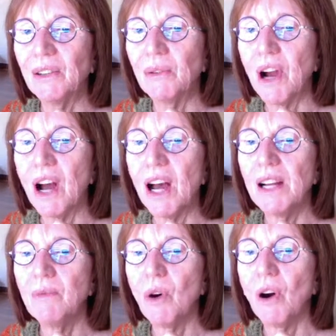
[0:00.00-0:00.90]

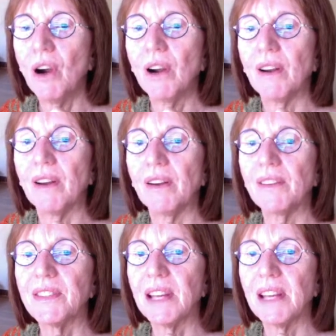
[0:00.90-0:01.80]
Ron Warren
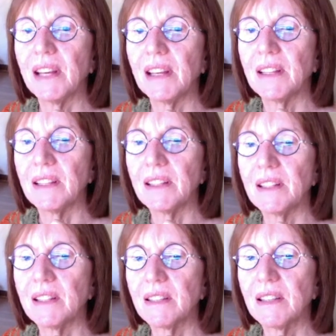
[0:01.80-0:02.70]

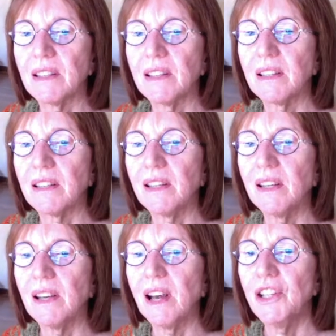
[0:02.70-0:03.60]
says,
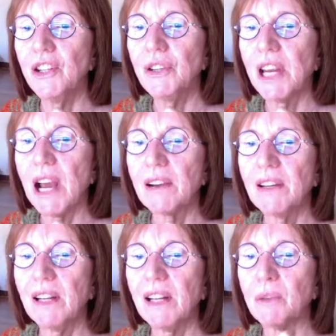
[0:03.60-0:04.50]
a new
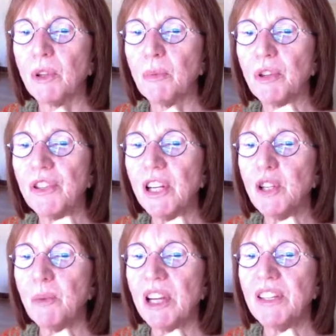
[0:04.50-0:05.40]
calculator with
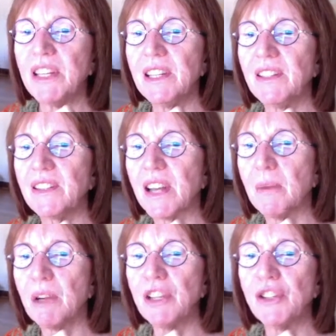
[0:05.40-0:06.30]
percentage-based ease is
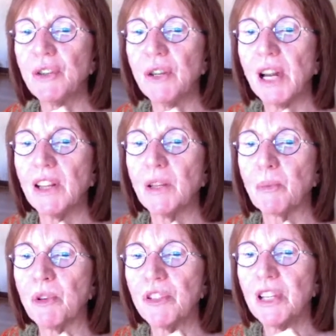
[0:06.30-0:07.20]
coming soon, and the
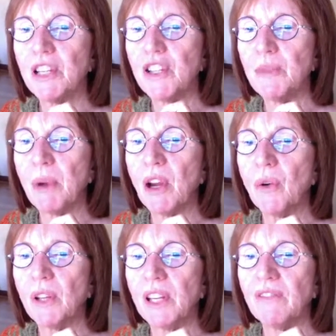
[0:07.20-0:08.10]
percentages may
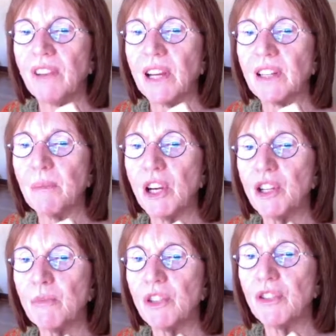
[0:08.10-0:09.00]
only affect the
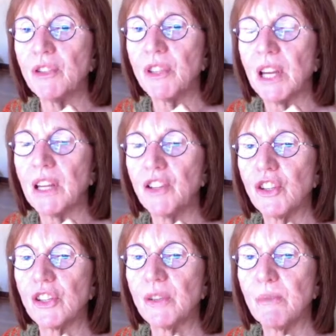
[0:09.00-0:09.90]
measurements Suzanne
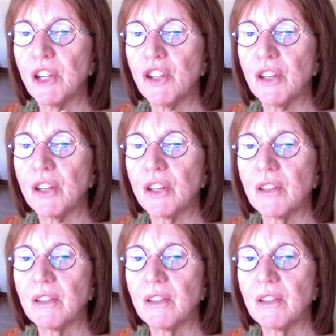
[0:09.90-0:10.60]
just mentioned.